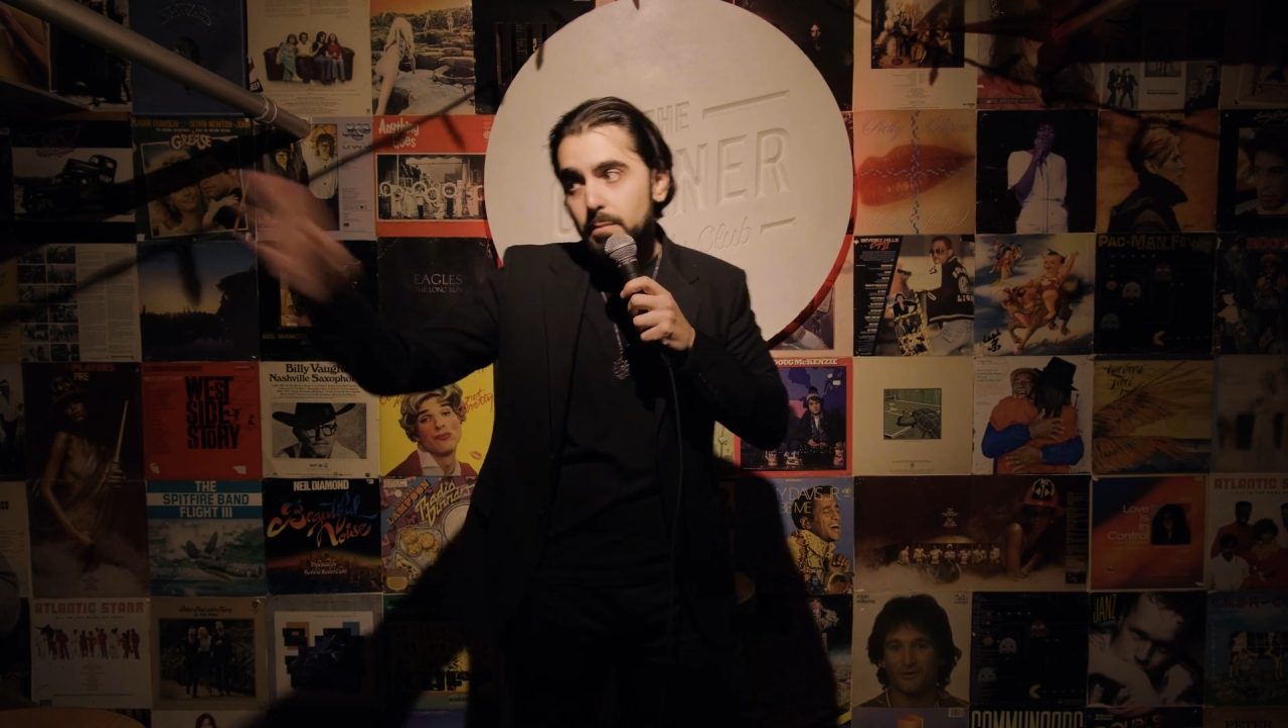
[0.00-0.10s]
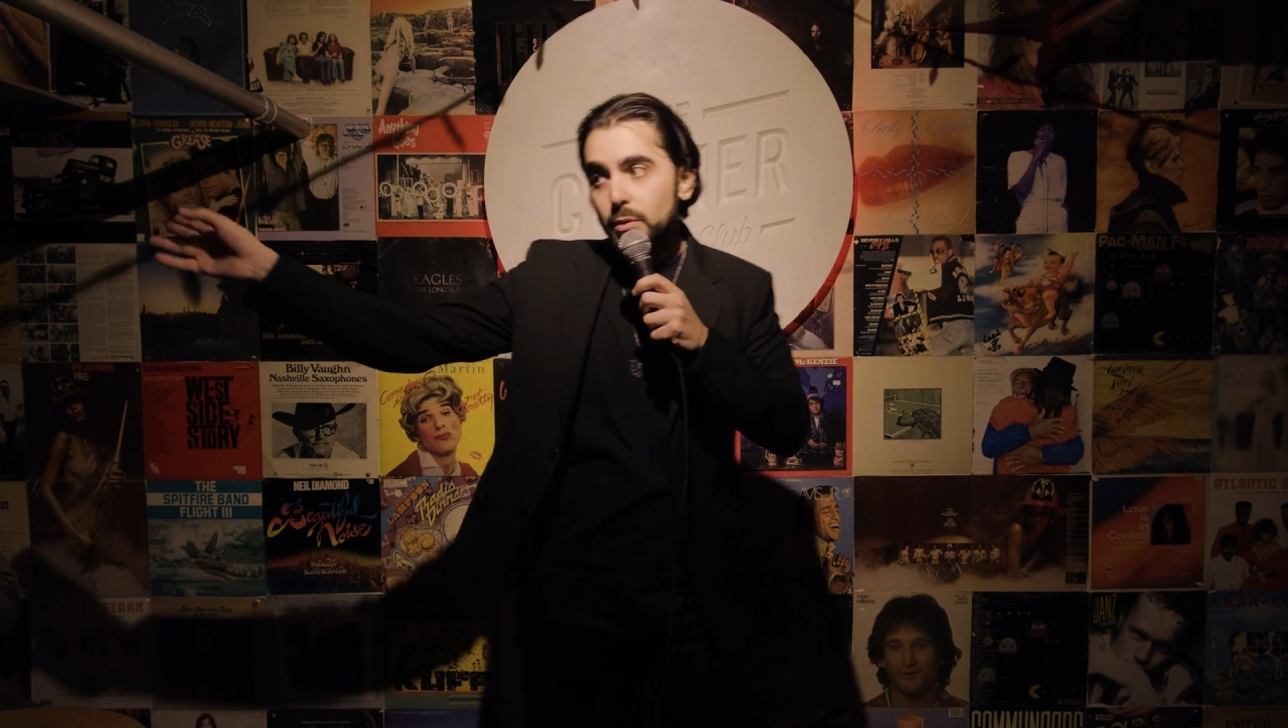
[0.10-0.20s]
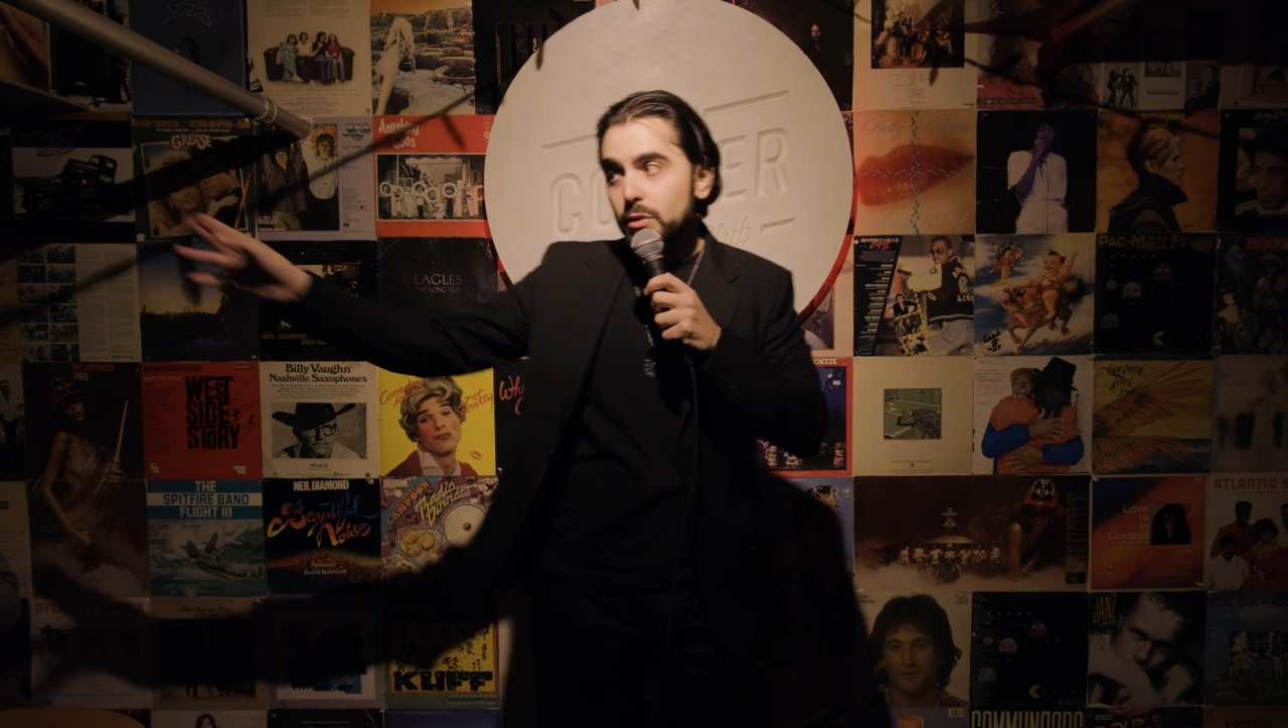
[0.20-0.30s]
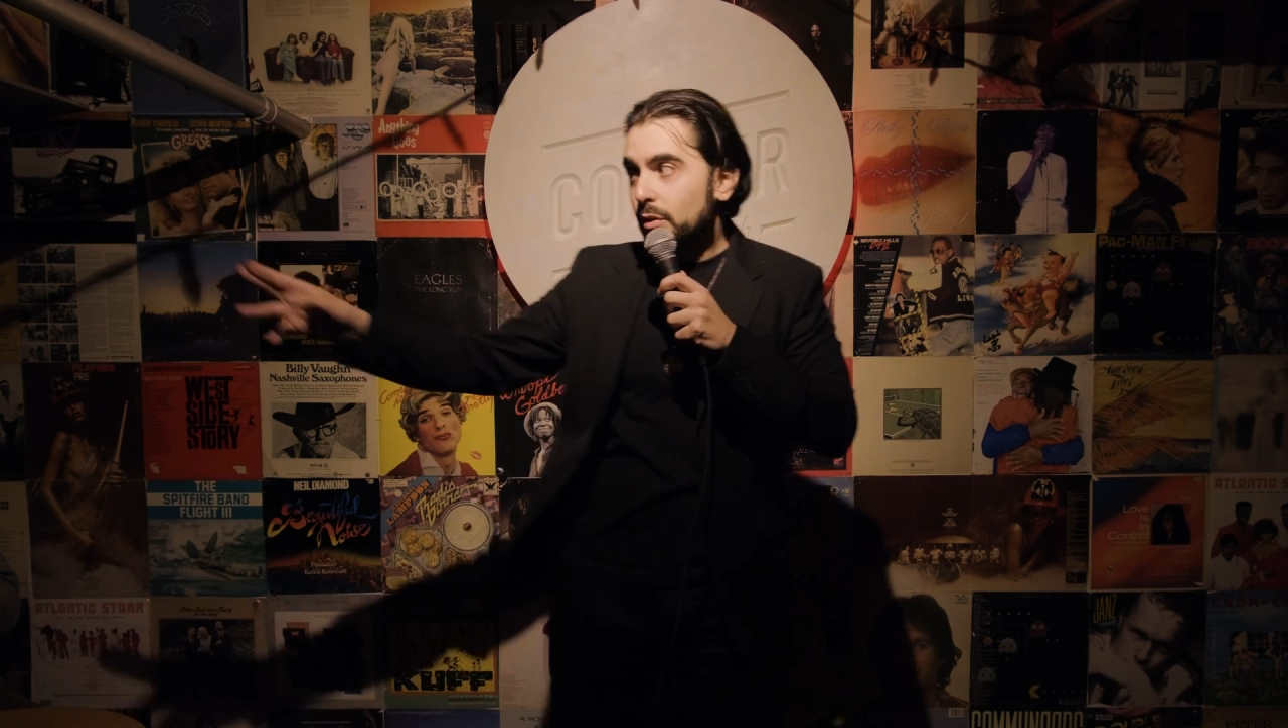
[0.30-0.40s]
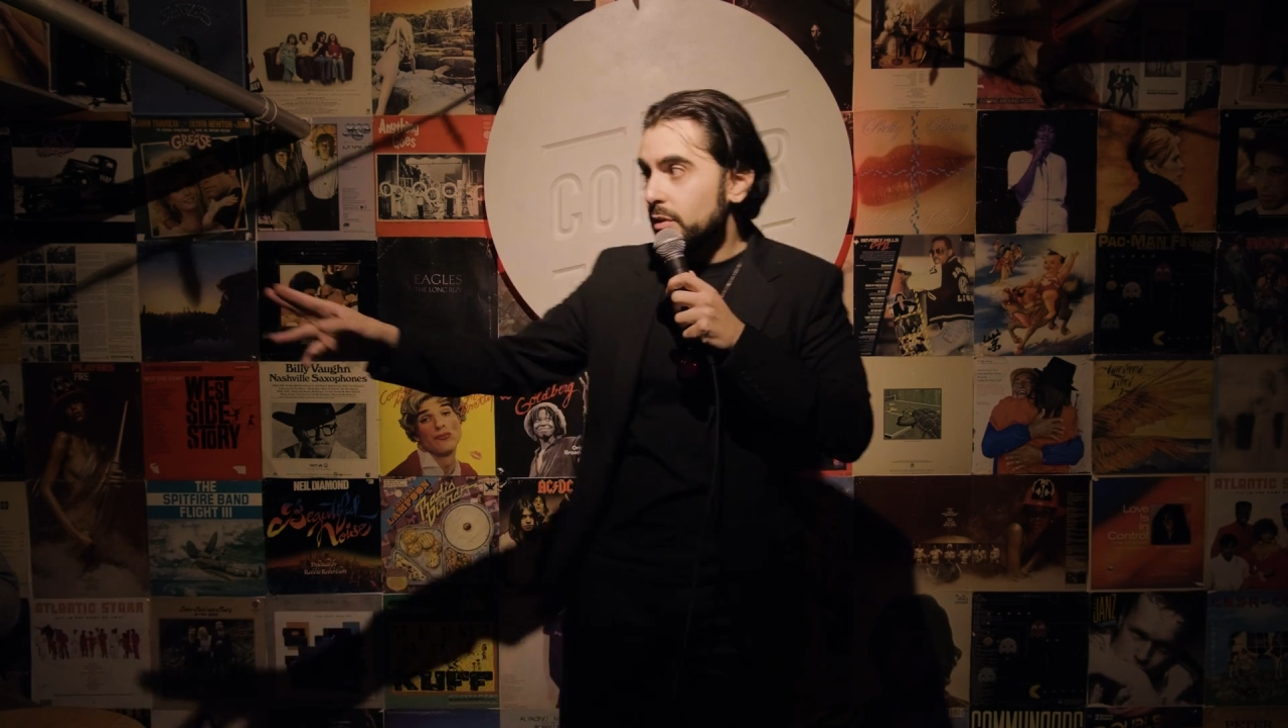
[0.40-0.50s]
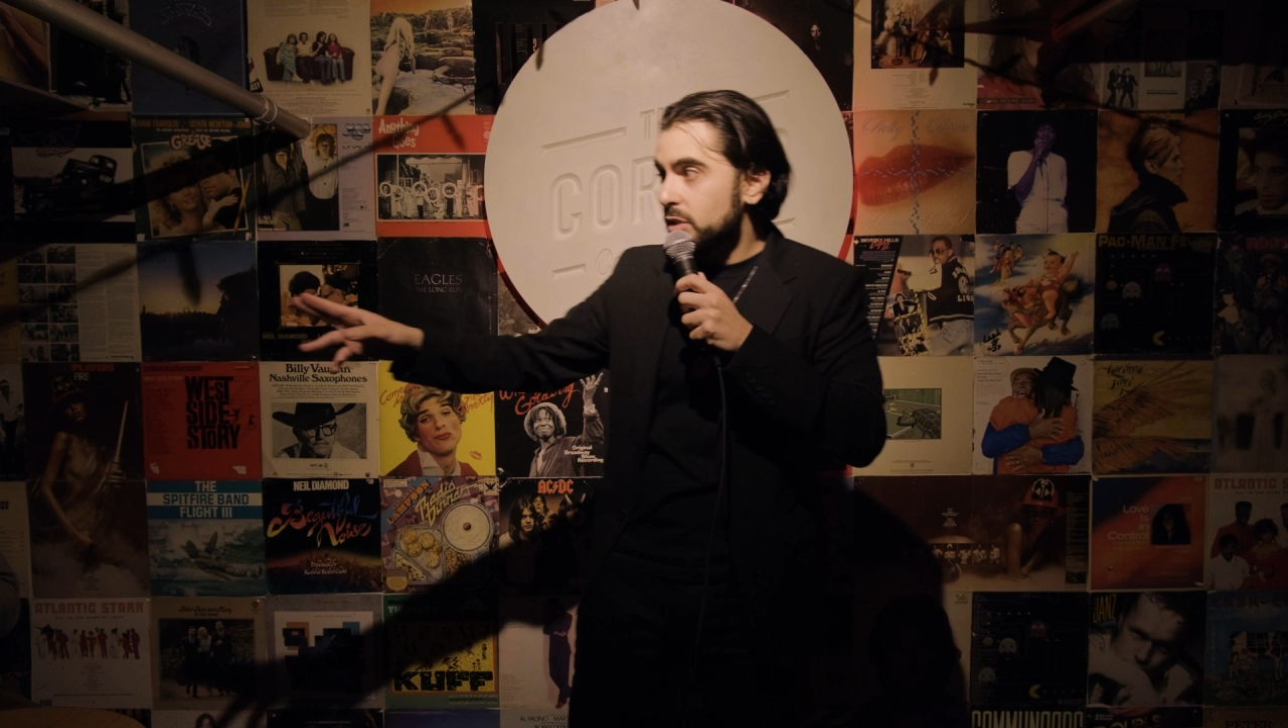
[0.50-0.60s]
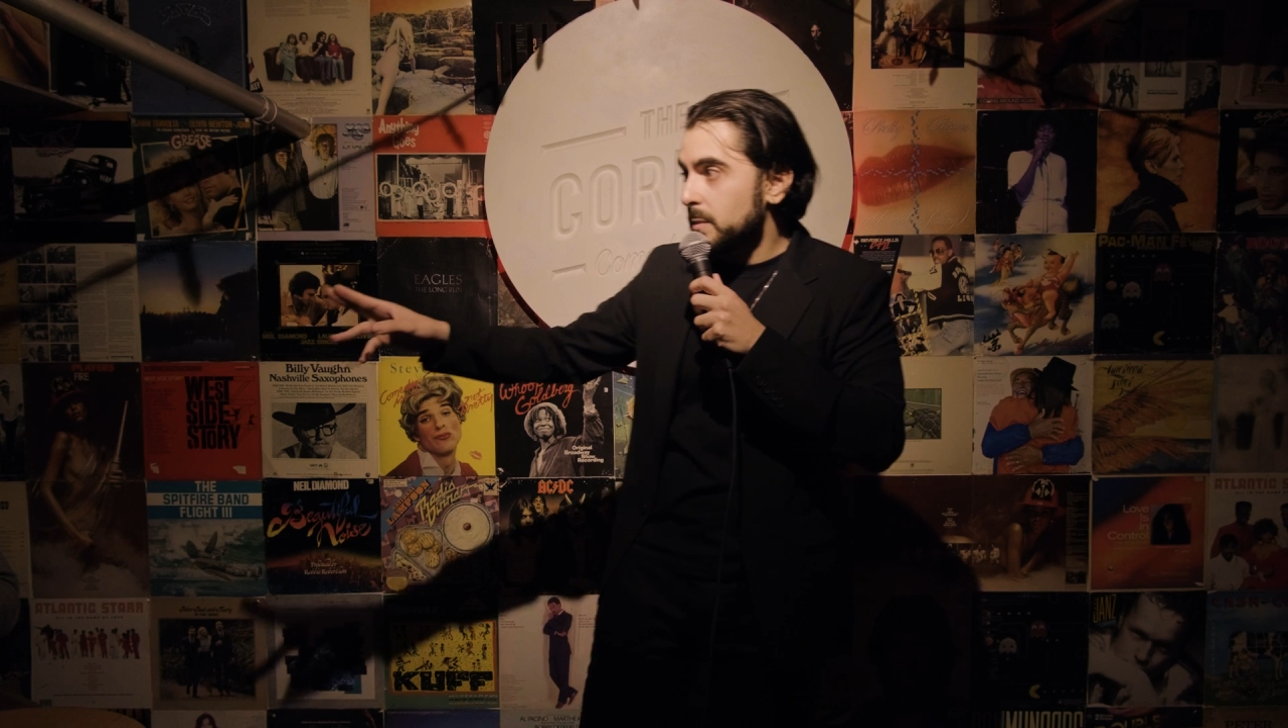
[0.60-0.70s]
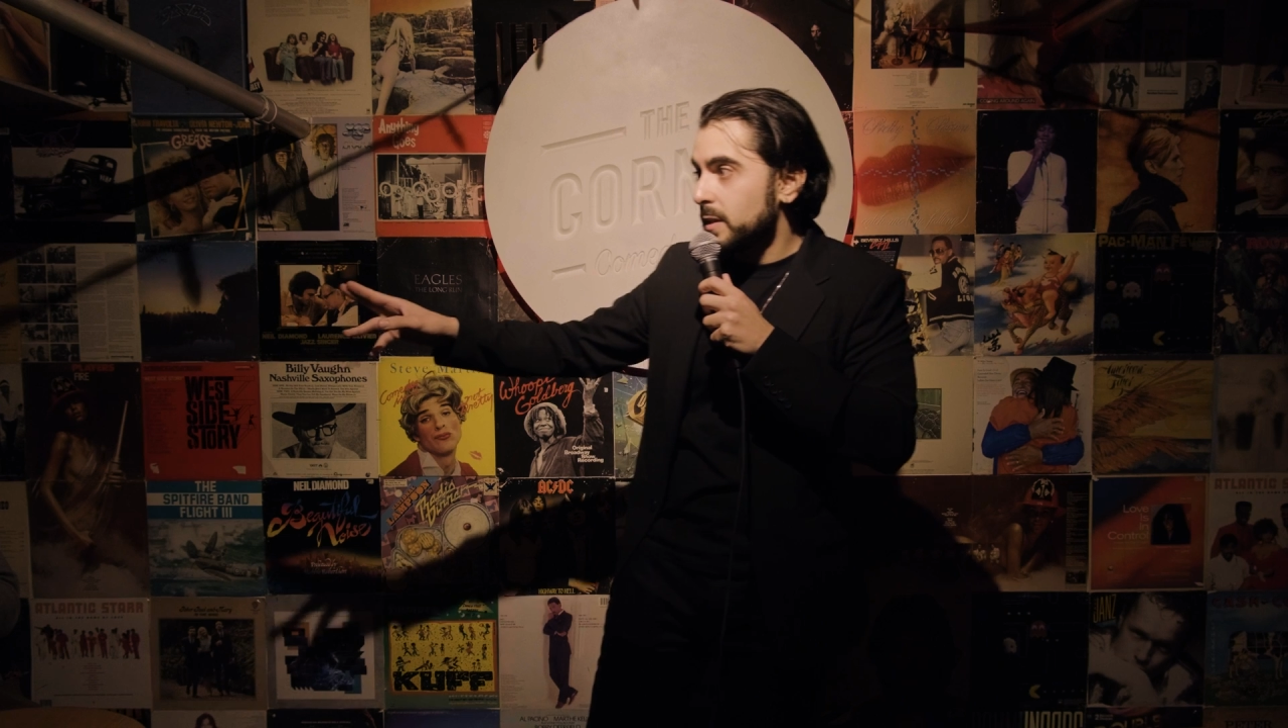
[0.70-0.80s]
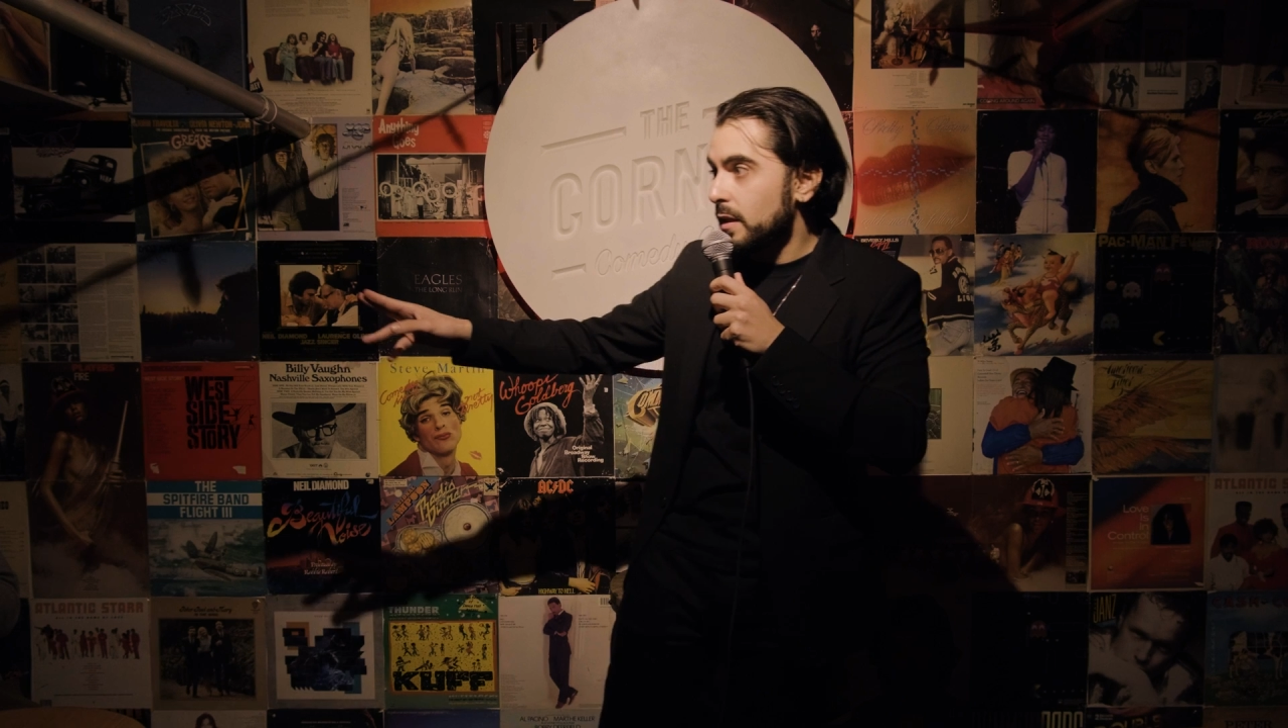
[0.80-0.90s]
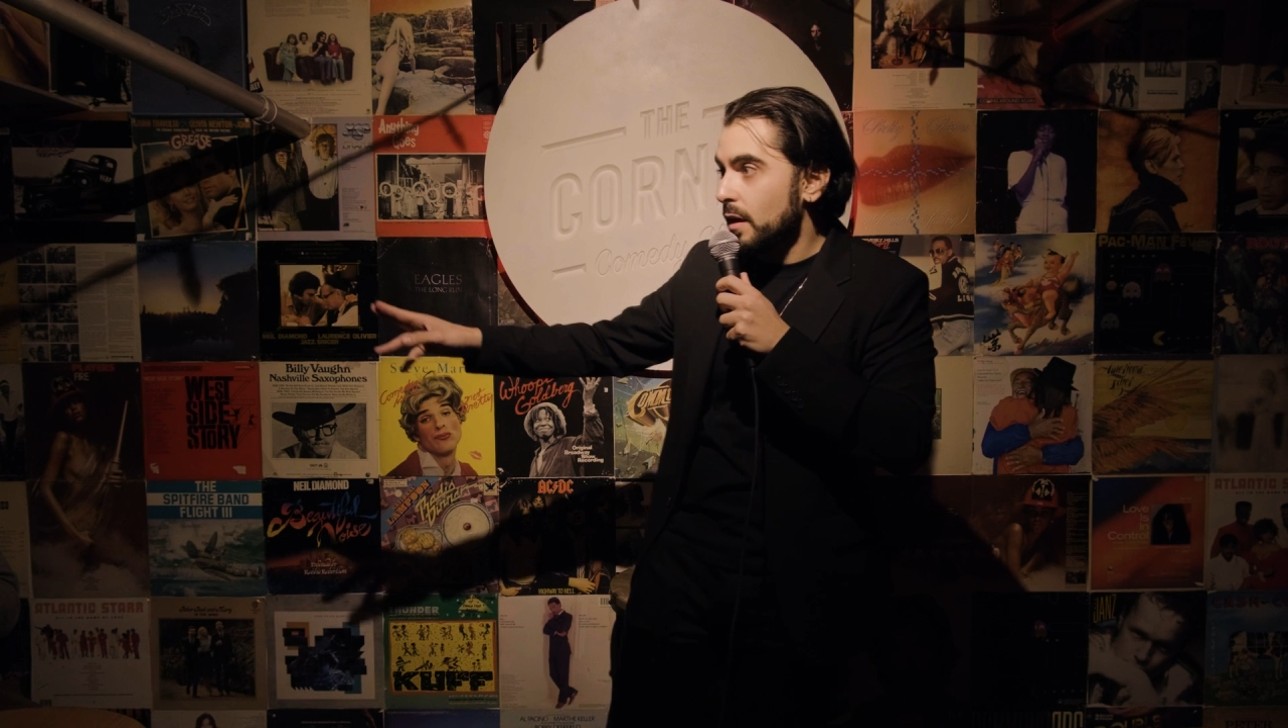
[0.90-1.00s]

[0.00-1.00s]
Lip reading: Put all the chips in